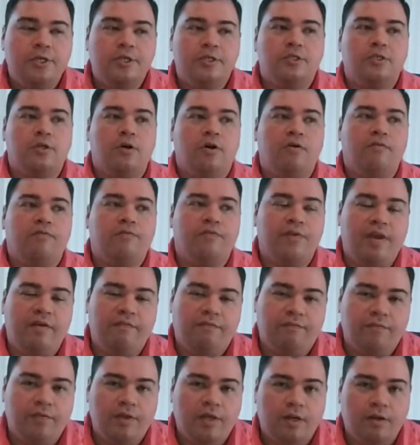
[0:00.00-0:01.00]
So
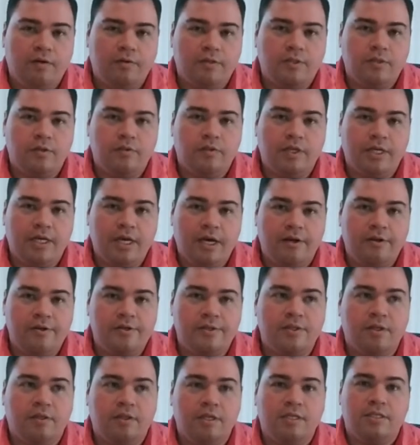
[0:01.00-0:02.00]
if you know, so the
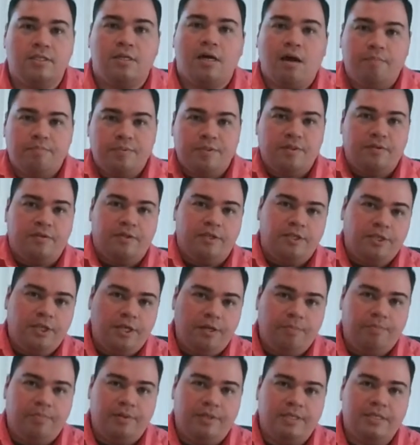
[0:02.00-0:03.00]
gutters on the tops of the
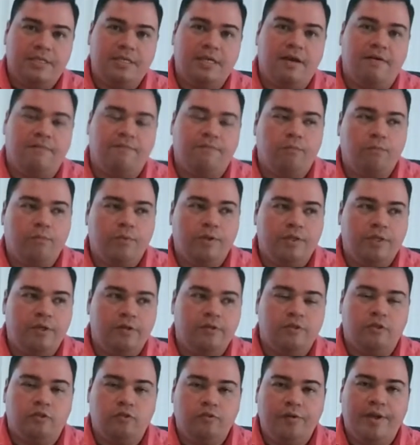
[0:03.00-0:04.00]
ship and stuff, when
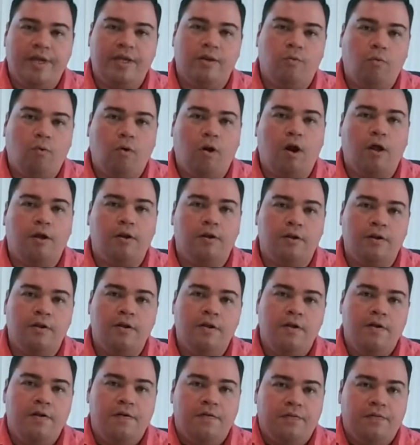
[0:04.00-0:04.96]
those drain water,